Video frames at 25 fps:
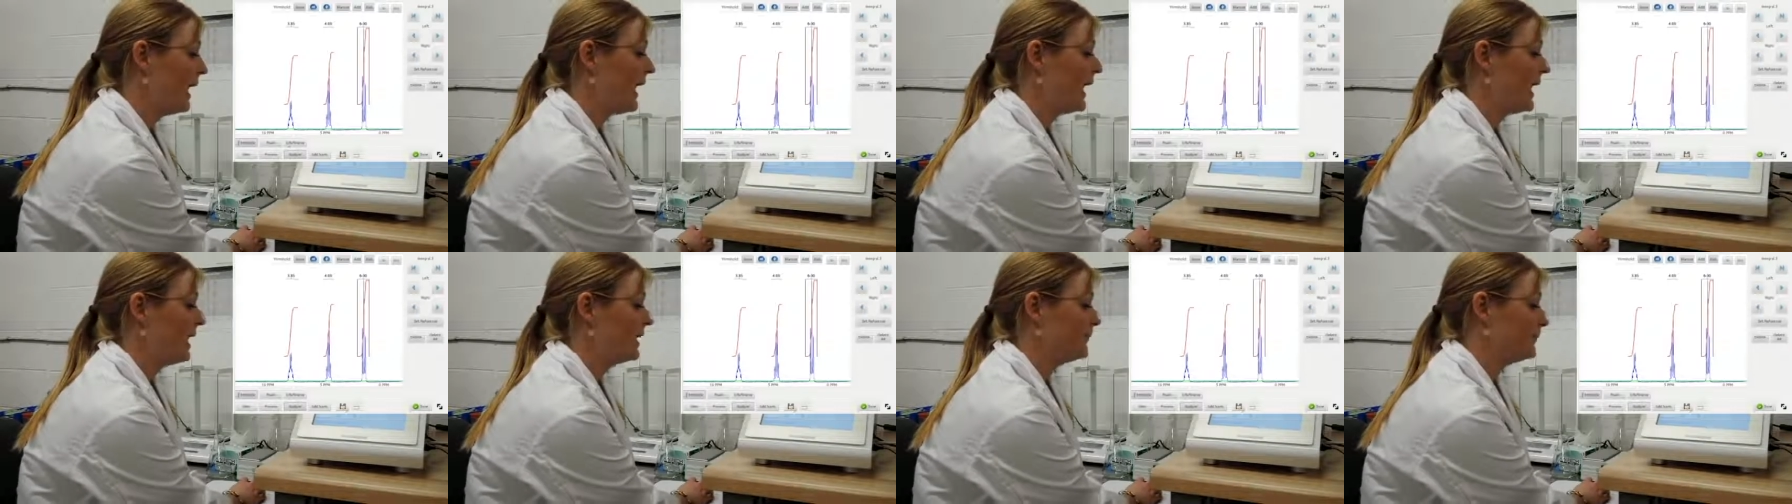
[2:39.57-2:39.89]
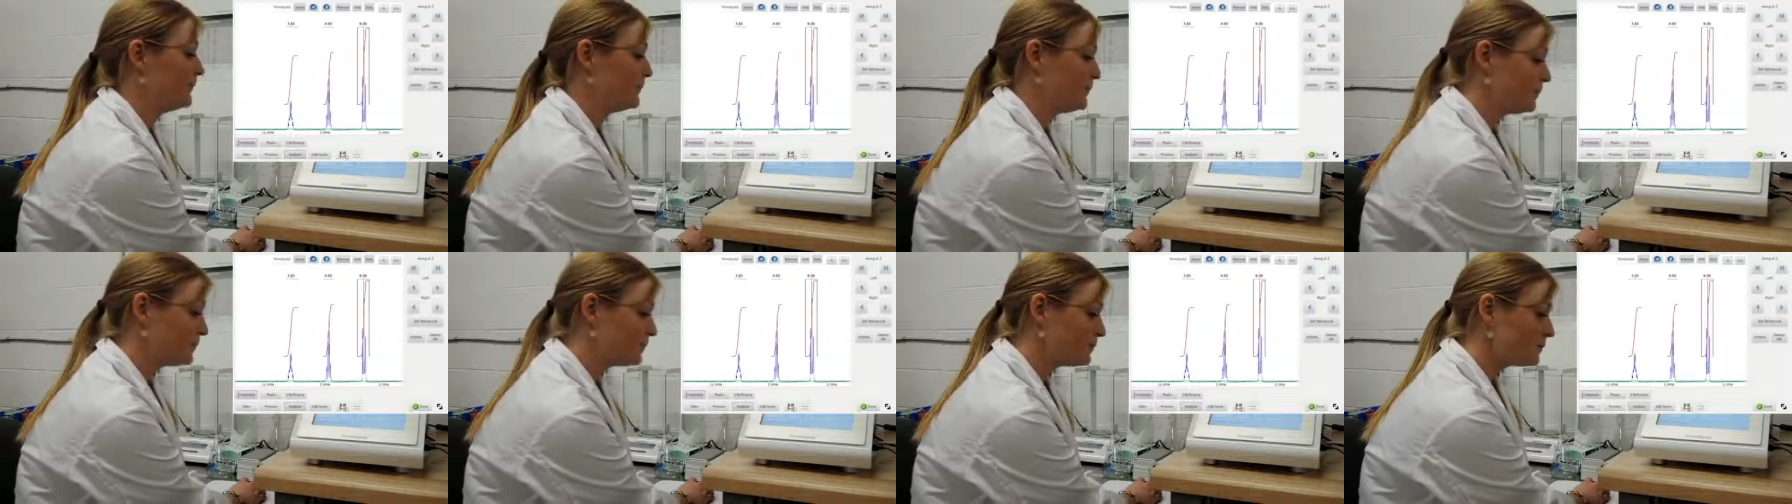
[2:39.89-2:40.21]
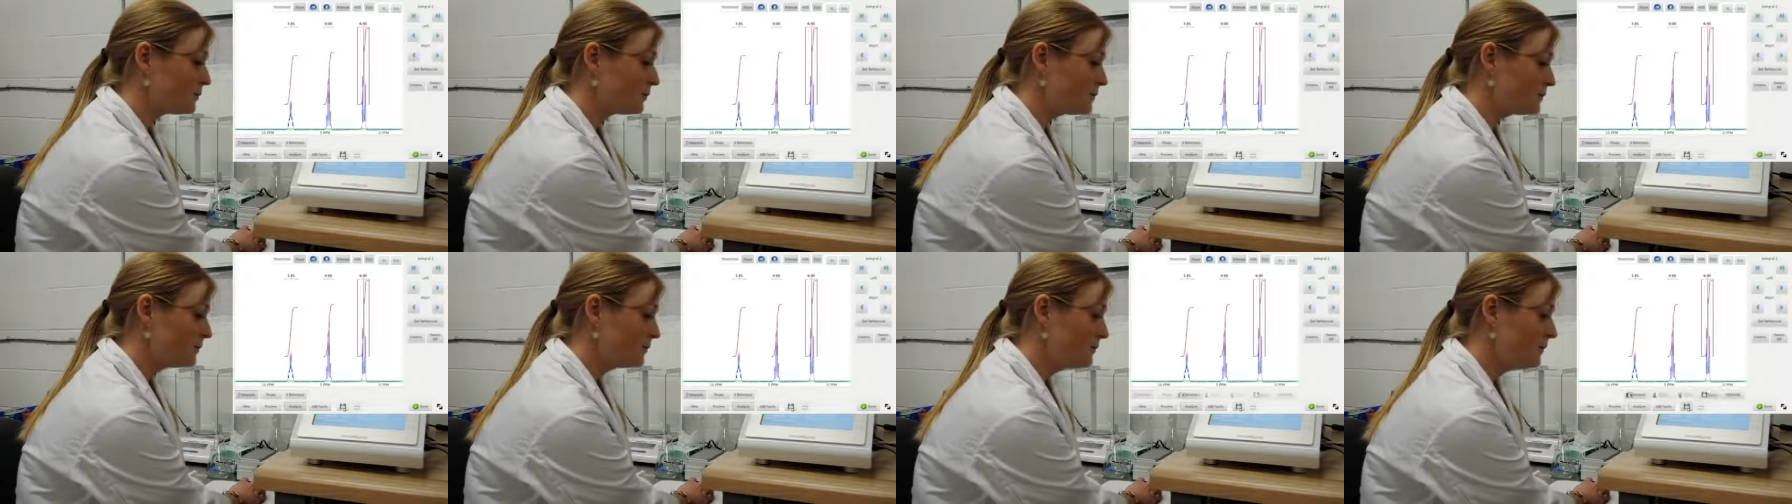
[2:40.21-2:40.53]

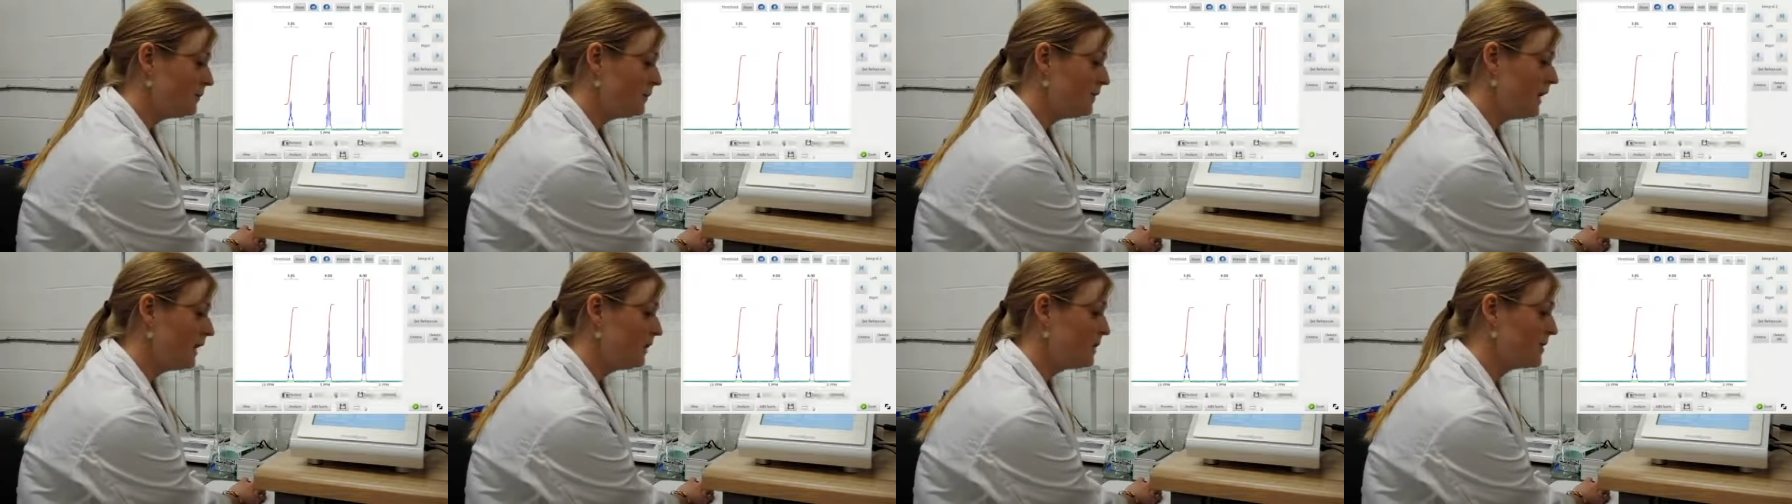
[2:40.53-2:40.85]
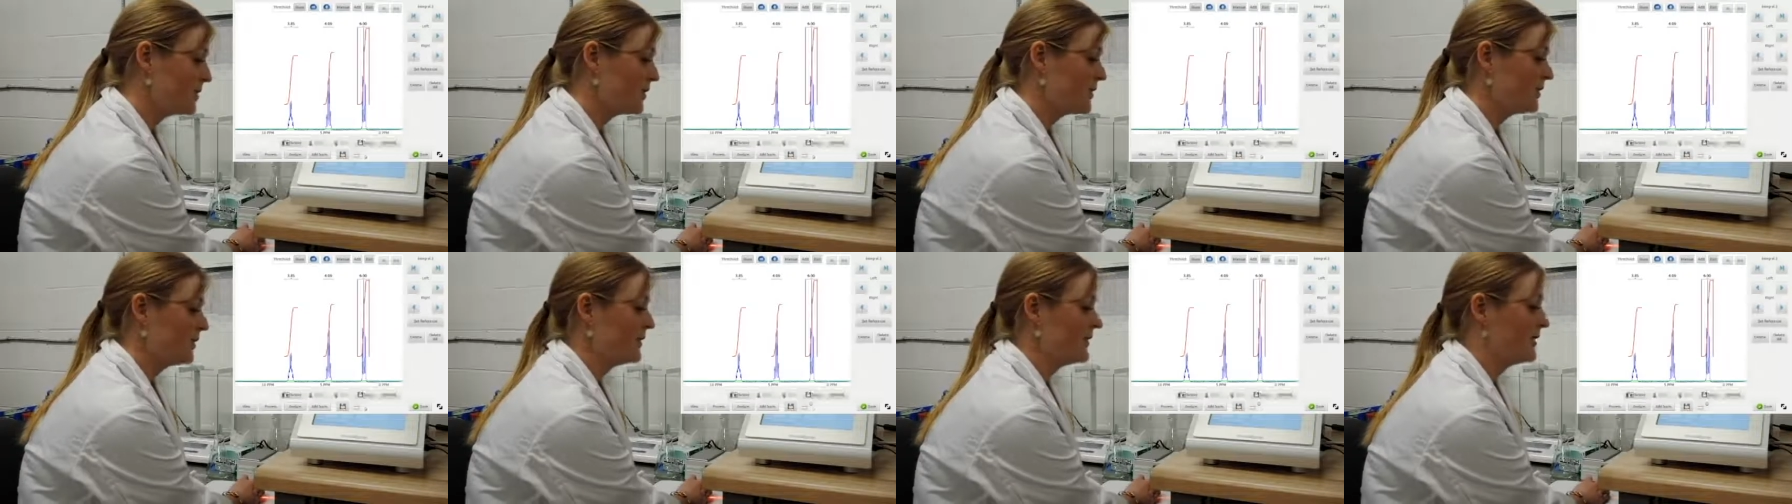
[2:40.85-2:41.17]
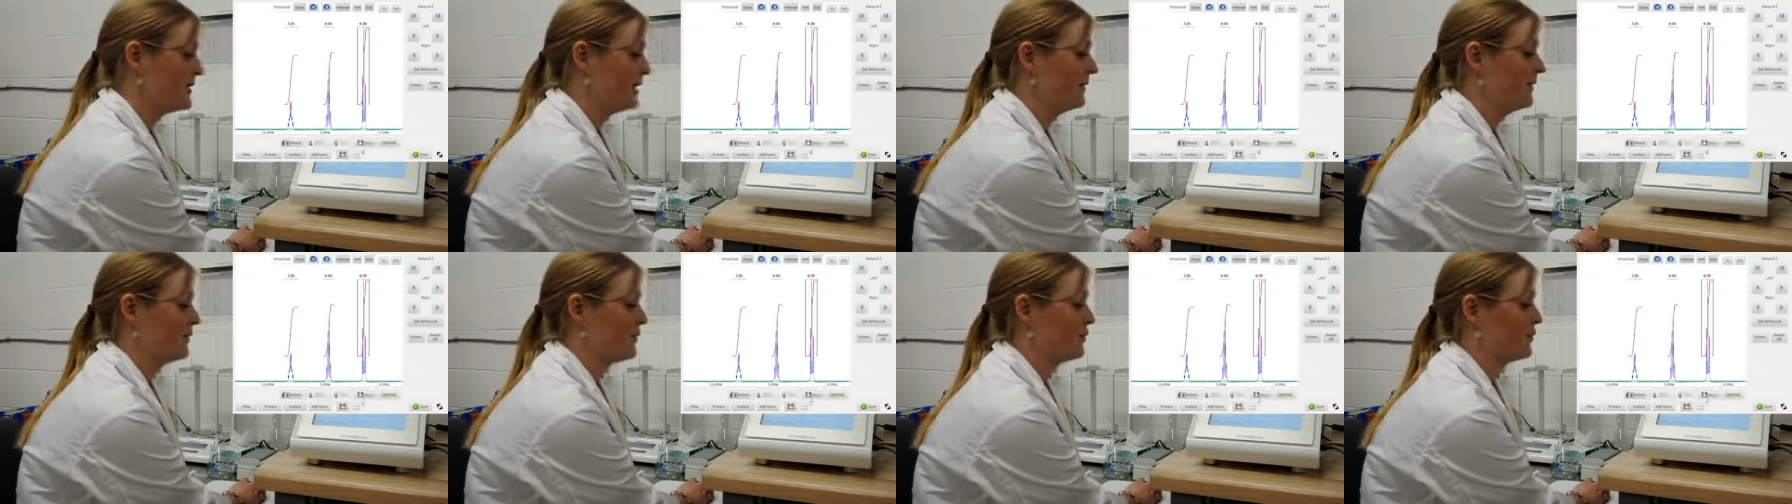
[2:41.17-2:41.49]
I'm just going
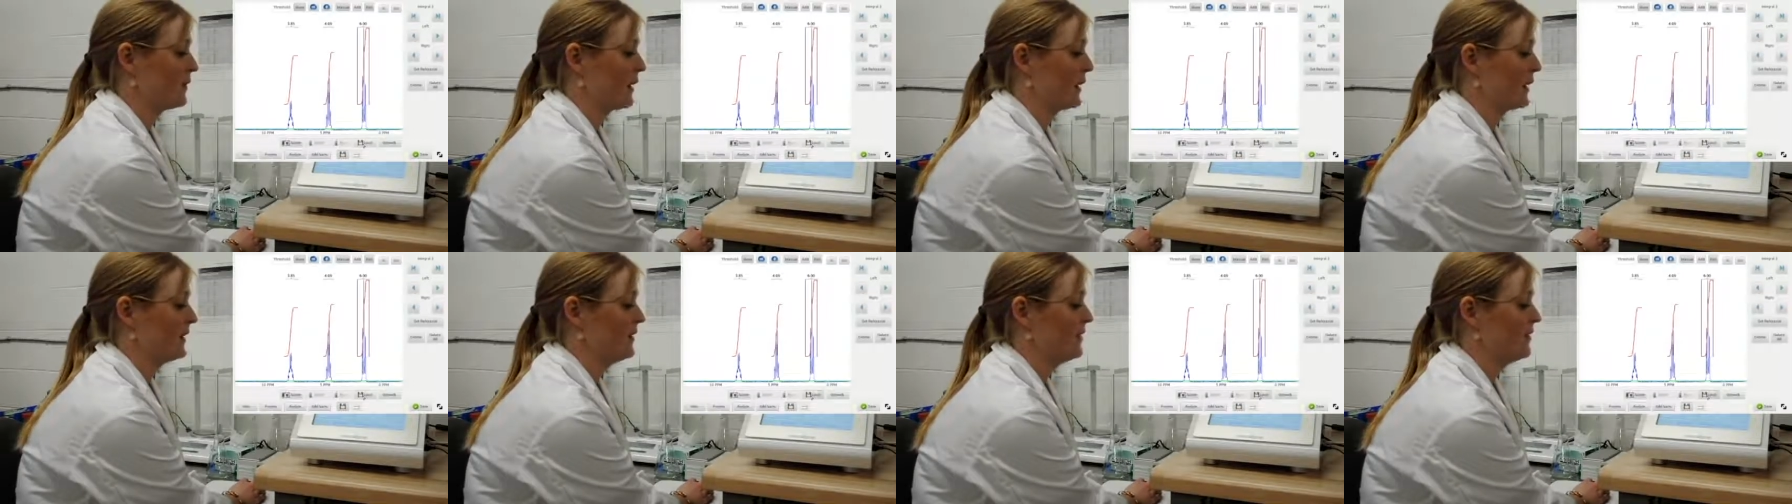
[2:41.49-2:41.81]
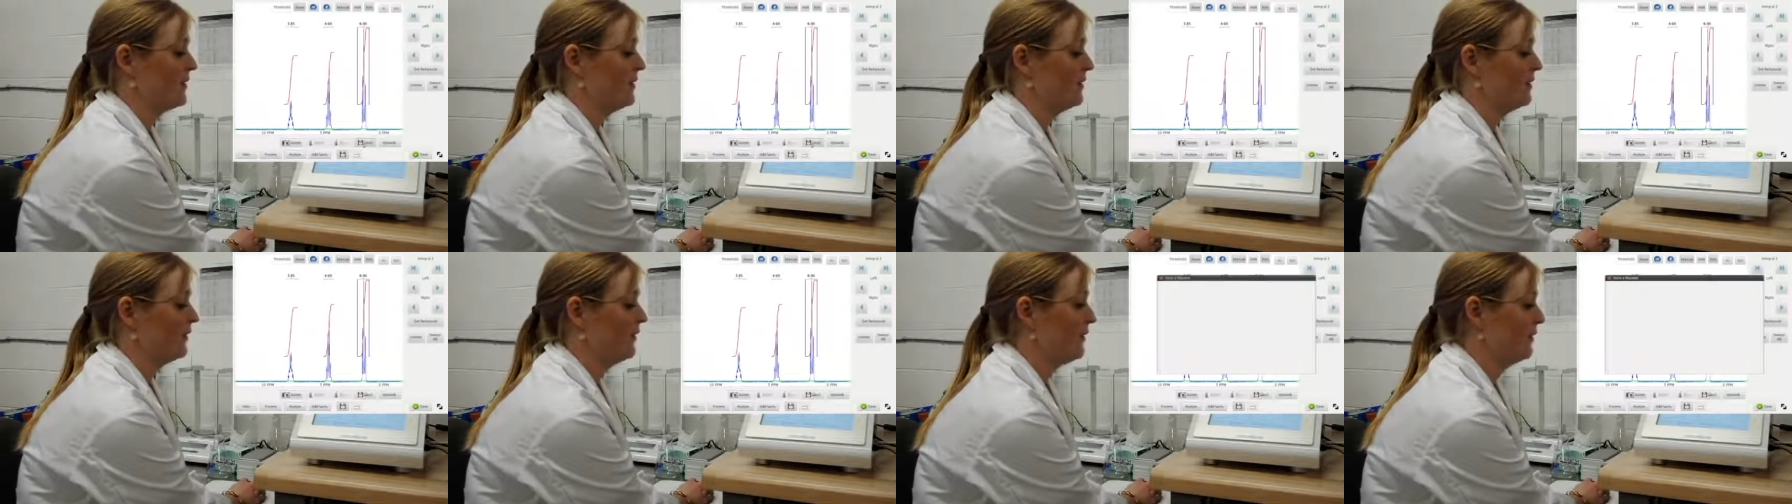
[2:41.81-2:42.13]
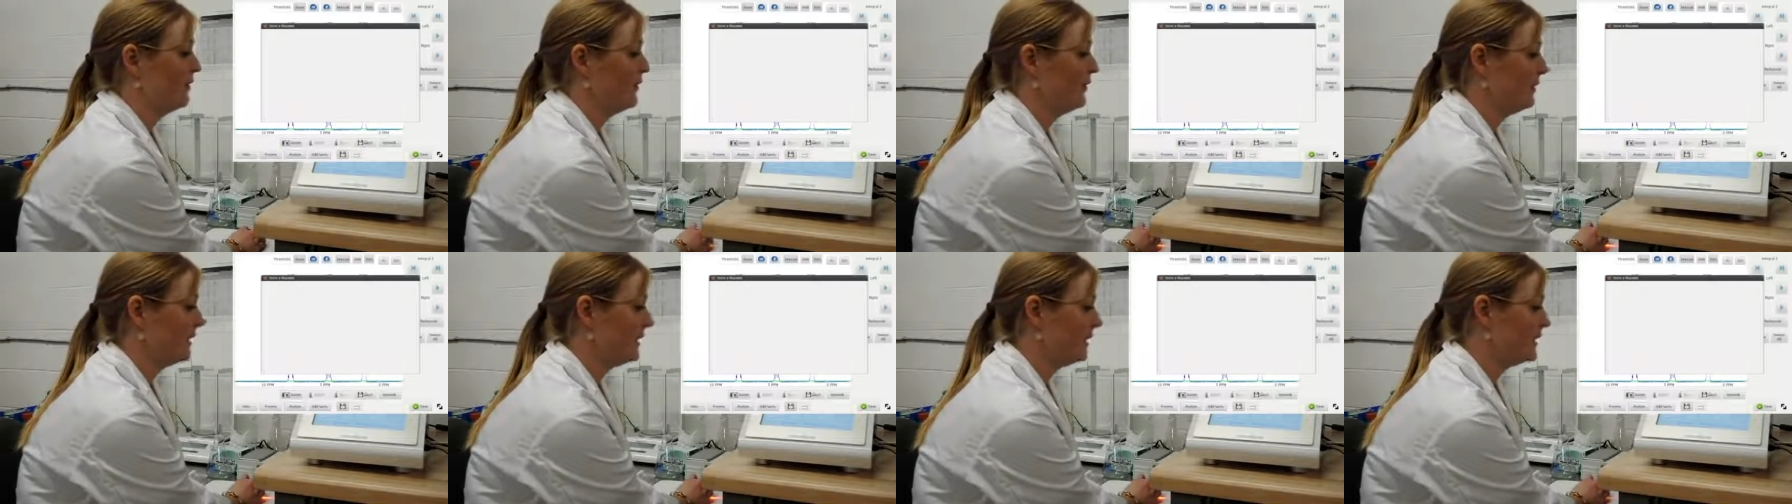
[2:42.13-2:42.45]
to save it directly to the
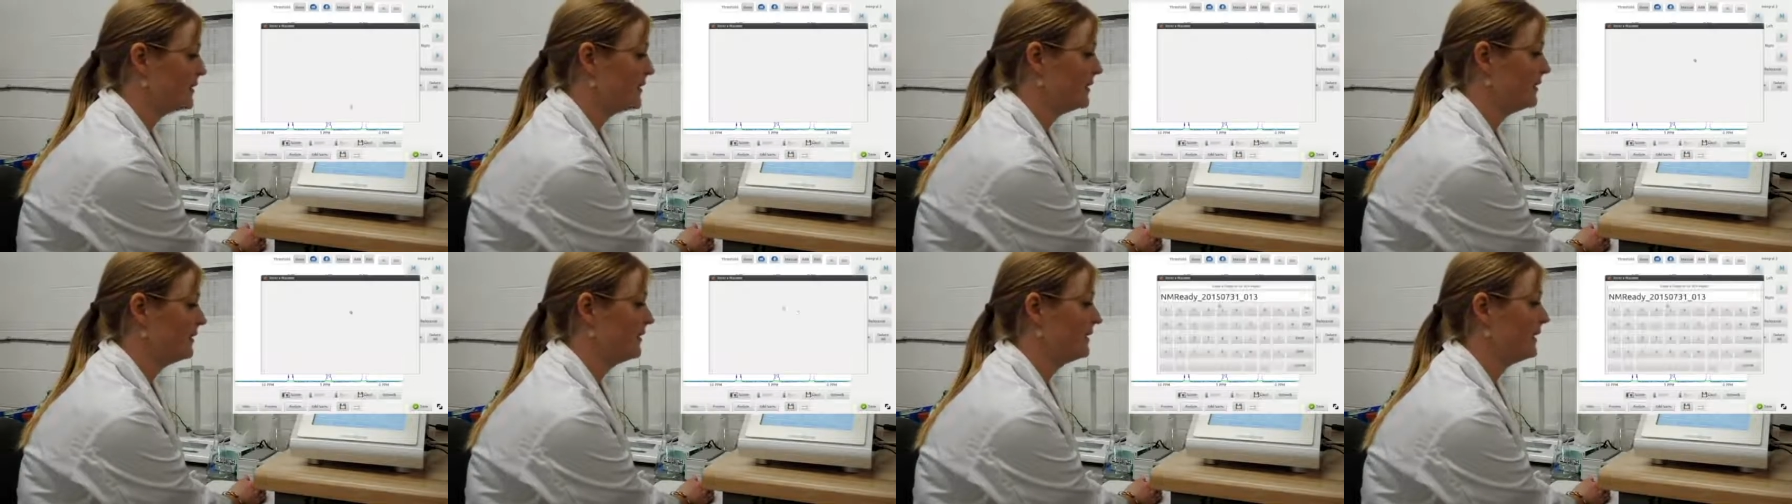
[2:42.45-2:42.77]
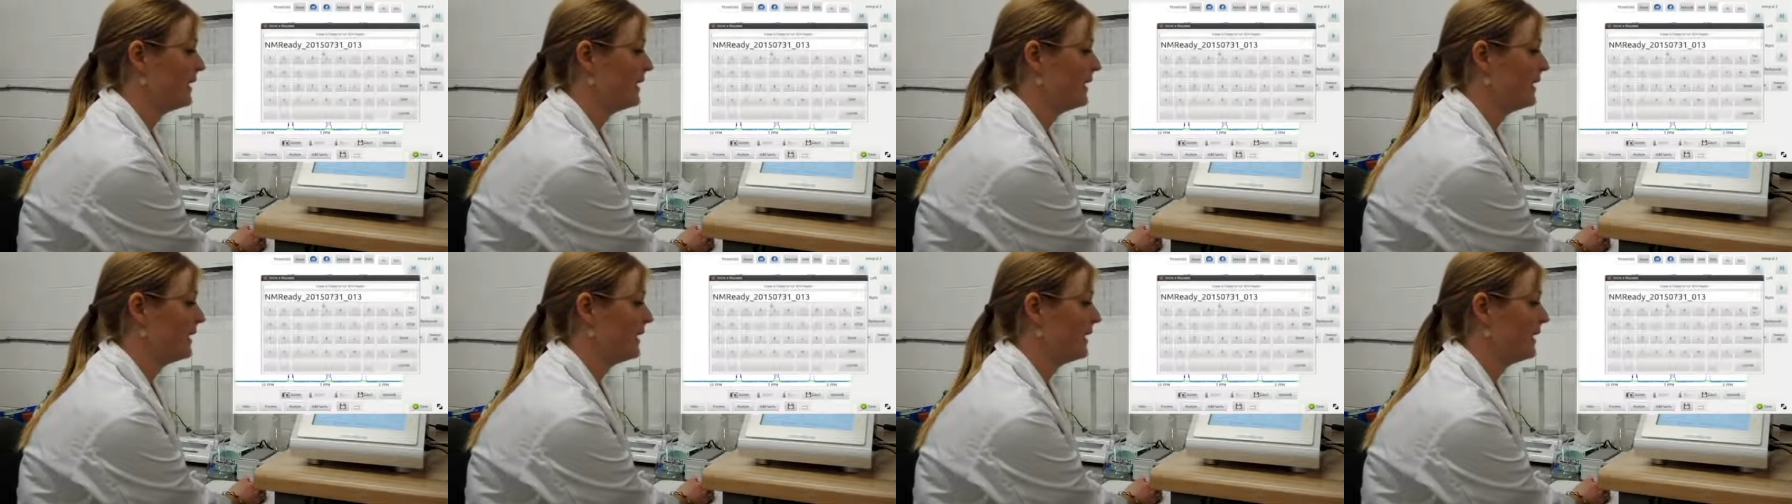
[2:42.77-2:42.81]
unit.